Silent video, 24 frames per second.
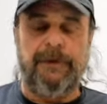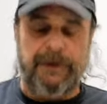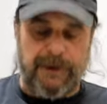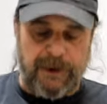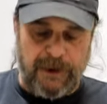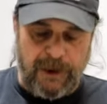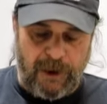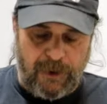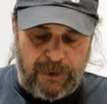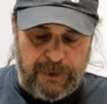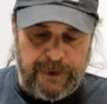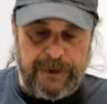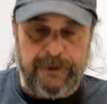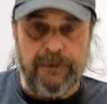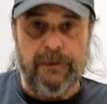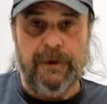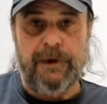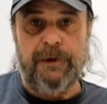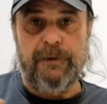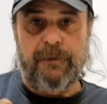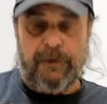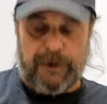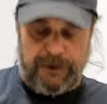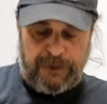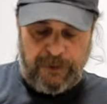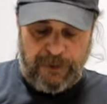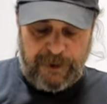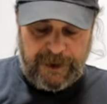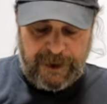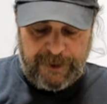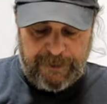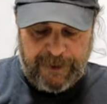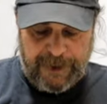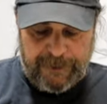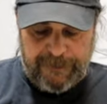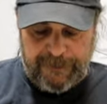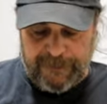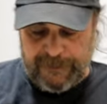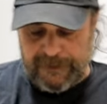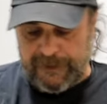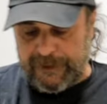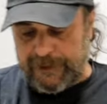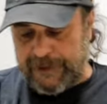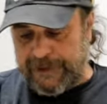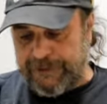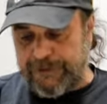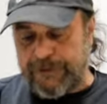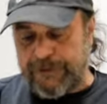We're going to go in, we're talking about
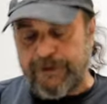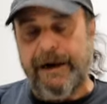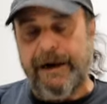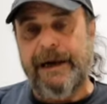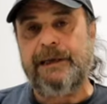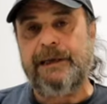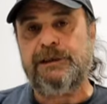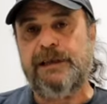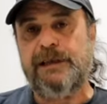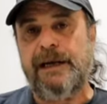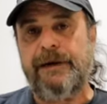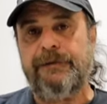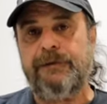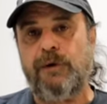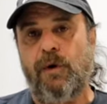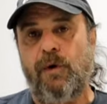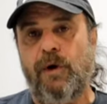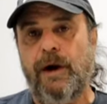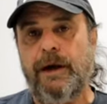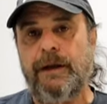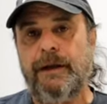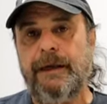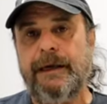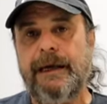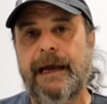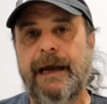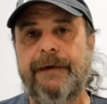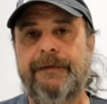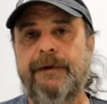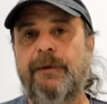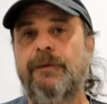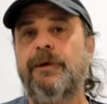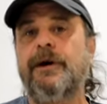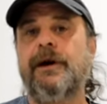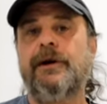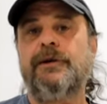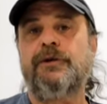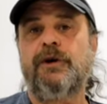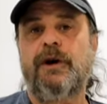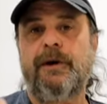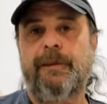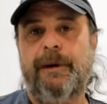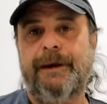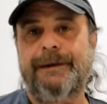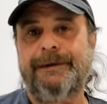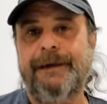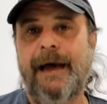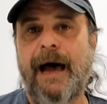crankshaft oiling, and then we're going to talk
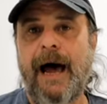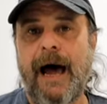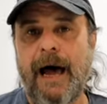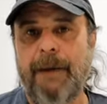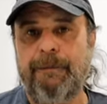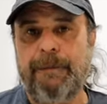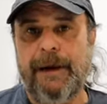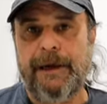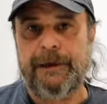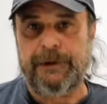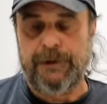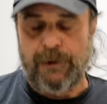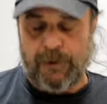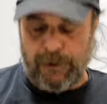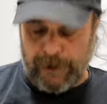about top end